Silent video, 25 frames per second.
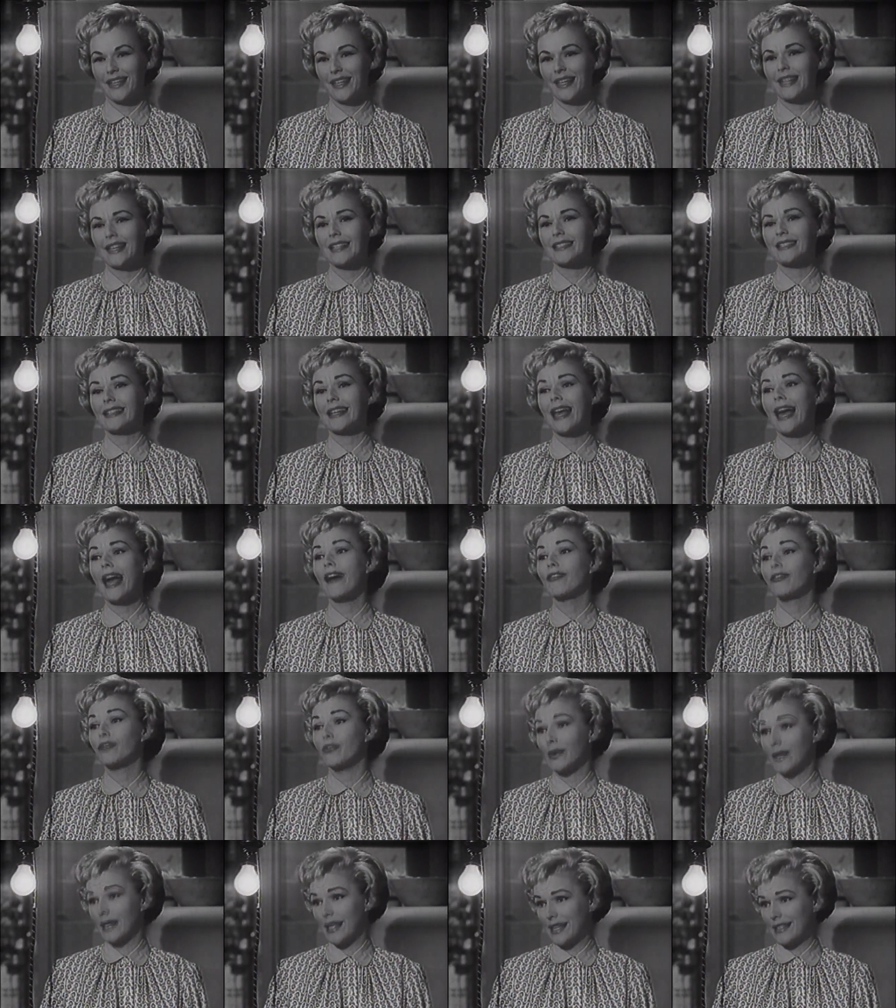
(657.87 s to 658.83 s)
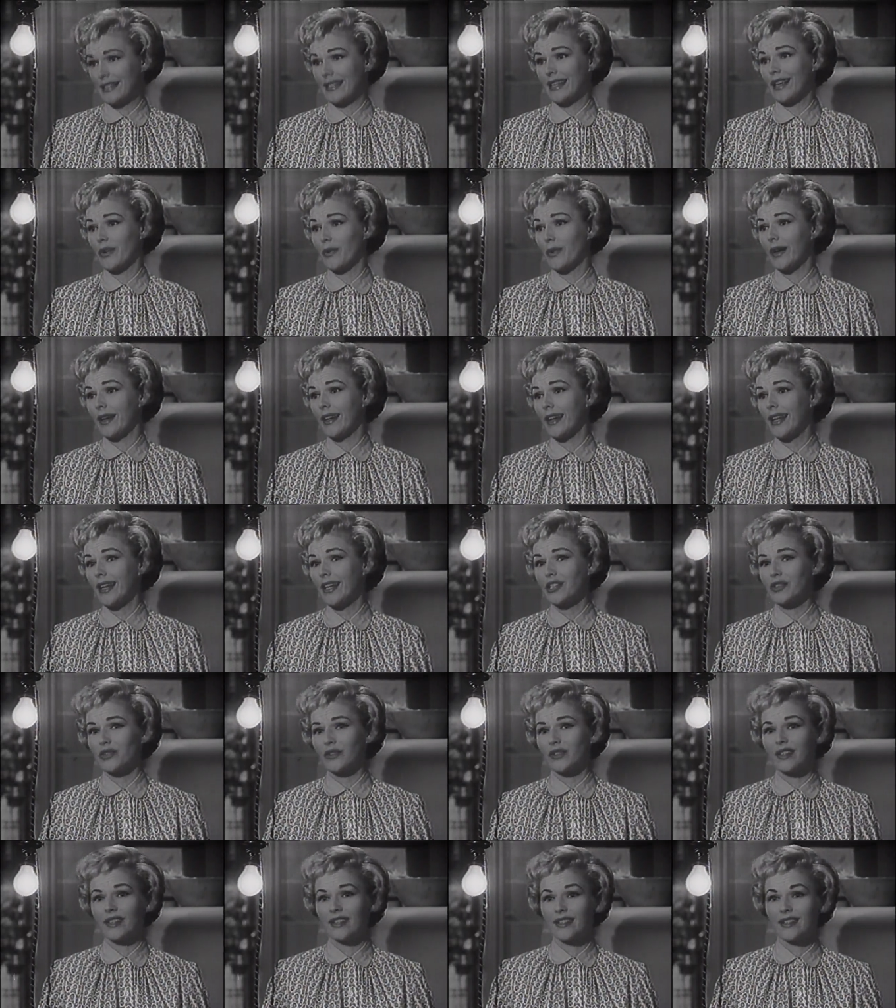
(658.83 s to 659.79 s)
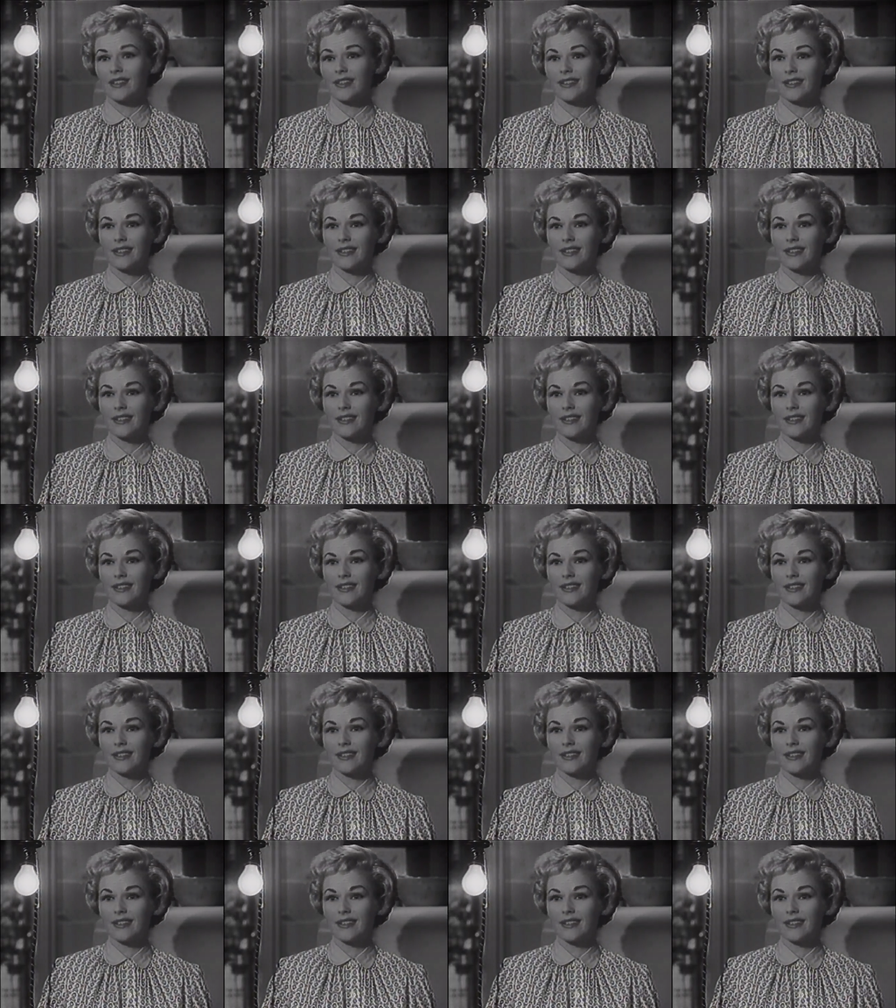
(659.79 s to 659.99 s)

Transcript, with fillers: He doesn't have to. He gets that way naturally.